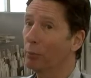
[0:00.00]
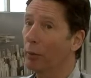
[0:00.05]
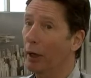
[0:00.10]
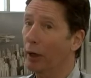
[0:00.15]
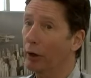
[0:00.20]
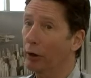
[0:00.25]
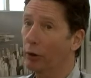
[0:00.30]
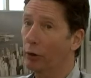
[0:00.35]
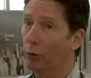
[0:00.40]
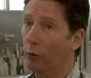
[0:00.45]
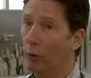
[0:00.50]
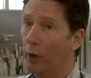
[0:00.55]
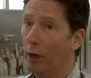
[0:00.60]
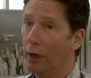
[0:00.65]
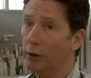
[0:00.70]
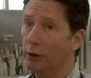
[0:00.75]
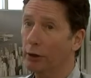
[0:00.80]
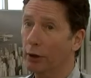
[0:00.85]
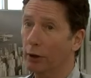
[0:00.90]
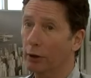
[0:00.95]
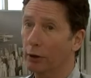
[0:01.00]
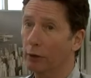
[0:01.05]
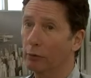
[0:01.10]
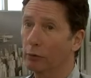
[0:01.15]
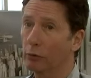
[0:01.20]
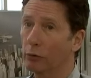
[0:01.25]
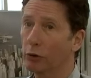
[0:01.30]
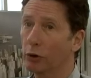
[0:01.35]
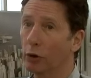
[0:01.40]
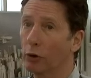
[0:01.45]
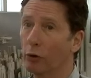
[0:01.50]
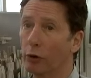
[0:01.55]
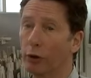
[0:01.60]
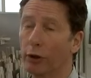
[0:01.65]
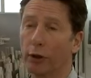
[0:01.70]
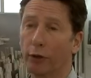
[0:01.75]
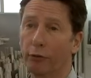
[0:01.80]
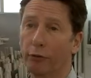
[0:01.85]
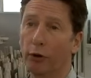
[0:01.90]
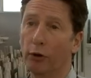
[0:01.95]
by a curator to look
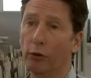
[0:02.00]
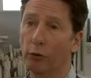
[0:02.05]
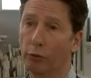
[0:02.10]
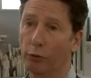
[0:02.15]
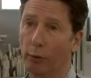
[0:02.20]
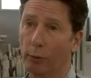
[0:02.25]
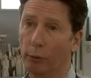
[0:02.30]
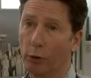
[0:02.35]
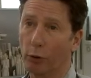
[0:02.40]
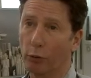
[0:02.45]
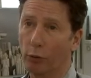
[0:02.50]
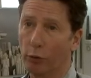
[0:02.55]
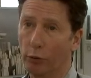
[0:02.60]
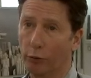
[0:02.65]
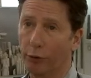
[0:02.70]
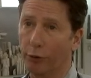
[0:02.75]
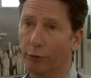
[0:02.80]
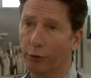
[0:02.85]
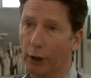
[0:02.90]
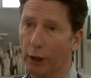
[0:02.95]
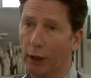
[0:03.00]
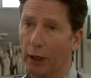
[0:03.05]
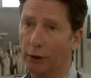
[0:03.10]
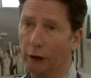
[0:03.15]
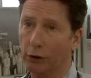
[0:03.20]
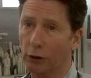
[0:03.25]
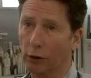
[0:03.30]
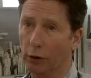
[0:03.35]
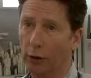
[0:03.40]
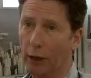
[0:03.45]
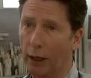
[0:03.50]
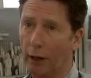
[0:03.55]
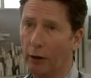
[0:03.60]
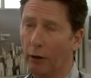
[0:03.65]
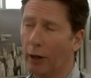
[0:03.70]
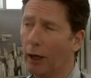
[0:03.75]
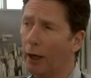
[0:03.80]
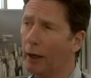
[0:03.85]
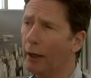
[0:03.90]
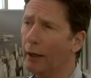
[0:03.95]
at the view from the roof of the National
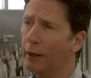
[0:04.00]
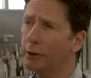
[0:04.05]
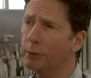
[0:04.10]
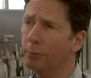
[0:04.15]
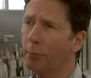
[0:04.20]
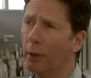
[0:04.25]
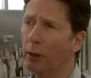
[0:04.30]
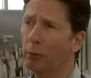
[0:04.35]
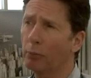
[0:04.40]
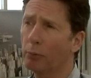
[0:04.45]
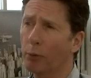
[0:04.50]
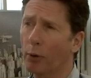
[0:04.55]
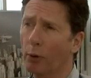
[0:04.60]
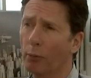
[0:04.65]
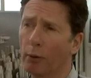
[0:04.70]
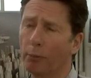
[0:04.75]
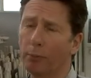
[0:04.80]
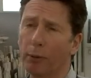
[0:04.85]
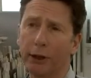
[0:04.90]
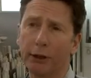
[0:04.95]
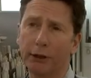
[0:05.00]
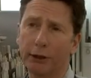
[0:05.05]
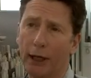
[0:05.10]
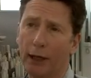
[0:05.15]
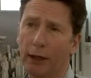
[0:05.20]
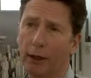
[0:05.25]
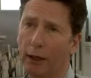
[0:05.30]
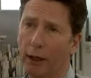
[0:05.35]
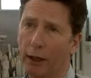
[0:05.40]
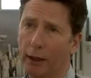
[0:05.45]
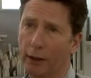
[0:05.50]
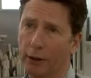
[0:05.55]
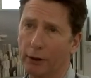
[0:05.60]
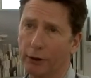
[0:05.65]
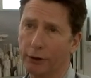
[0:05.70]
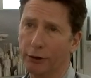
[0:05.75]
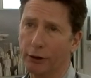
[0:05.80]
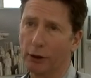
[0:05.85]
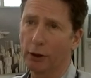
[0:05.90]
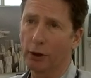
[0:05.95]
Gallery, and I spent probably ten
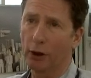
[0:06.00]
days